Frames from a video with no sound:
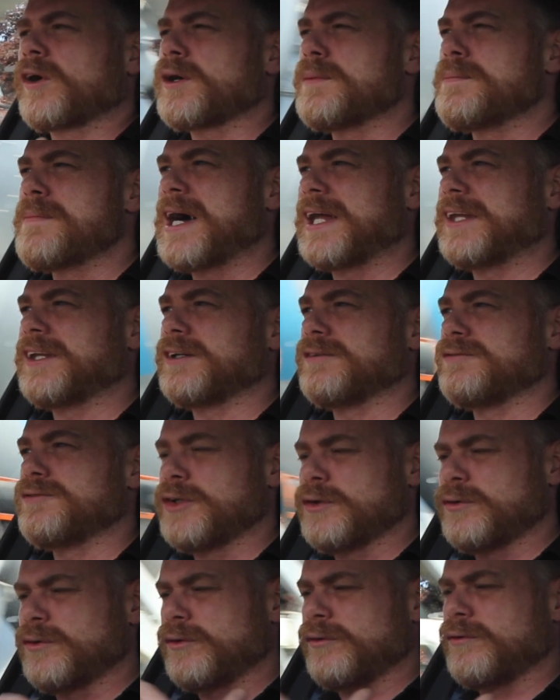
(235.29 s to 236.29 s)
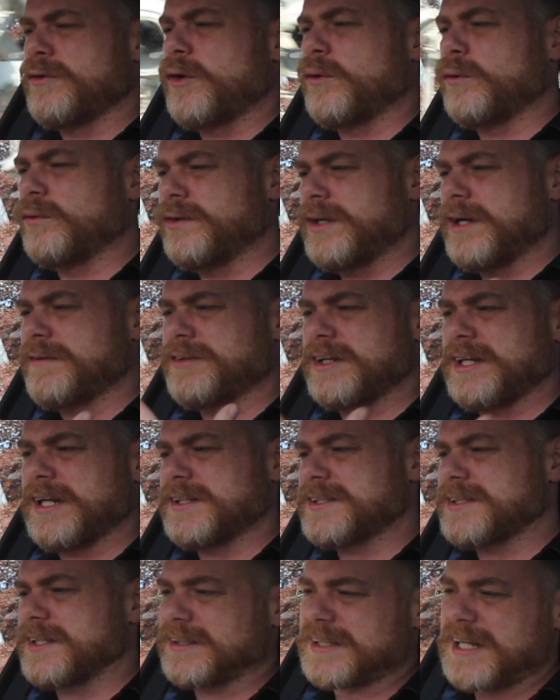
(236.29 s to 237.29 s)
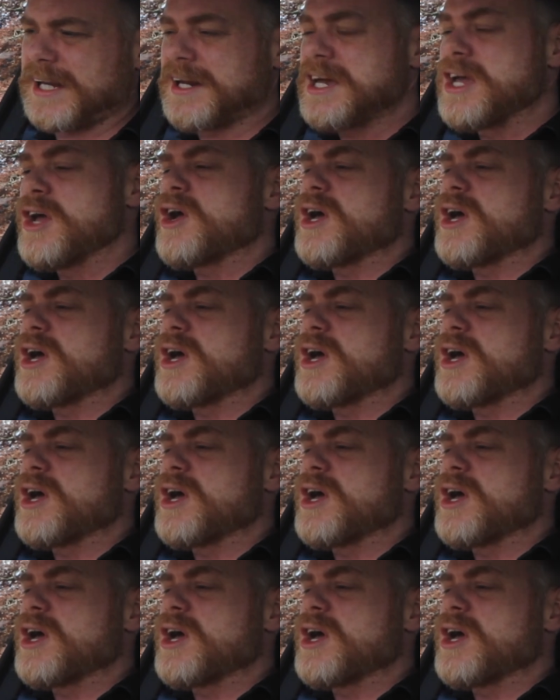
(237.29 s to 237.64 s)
commanding view of the road and everything else like that.